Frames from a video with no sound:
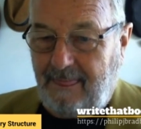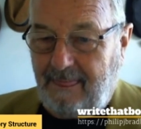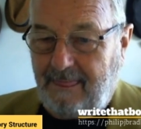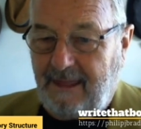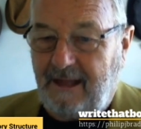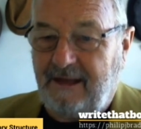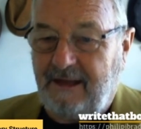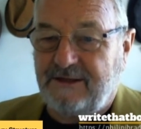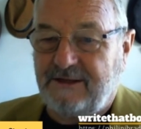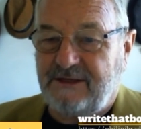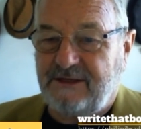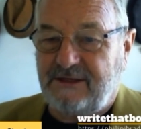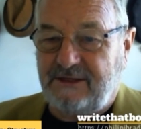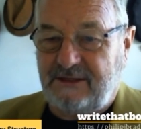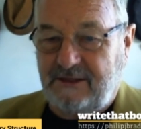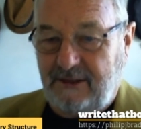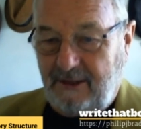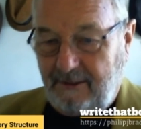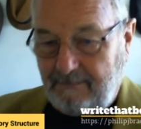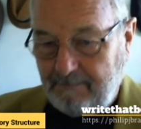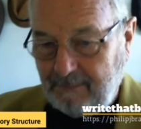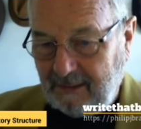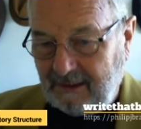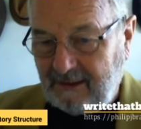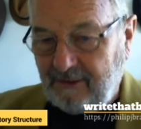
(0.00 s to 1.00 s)
that's
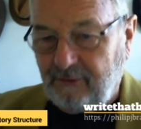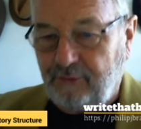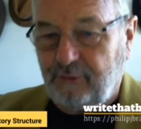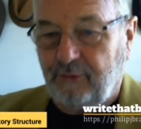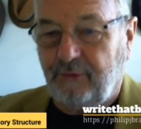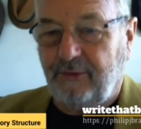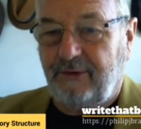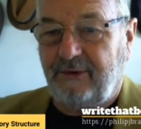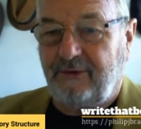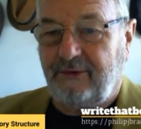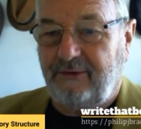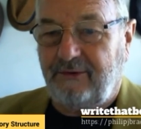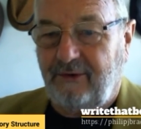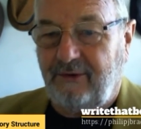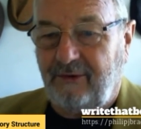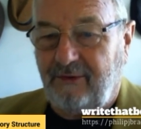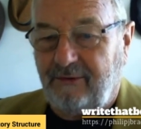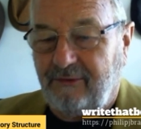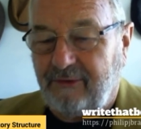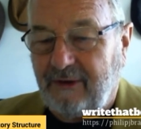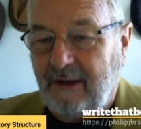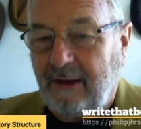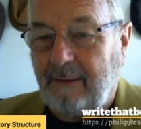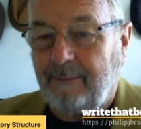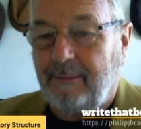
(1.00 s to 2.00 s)
the mentor that
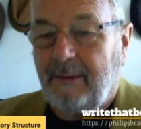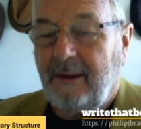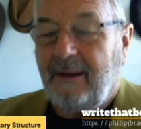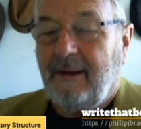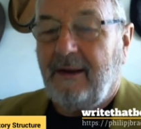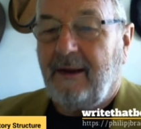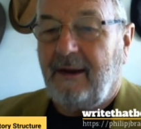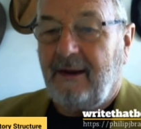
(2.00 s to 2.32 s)
turns up.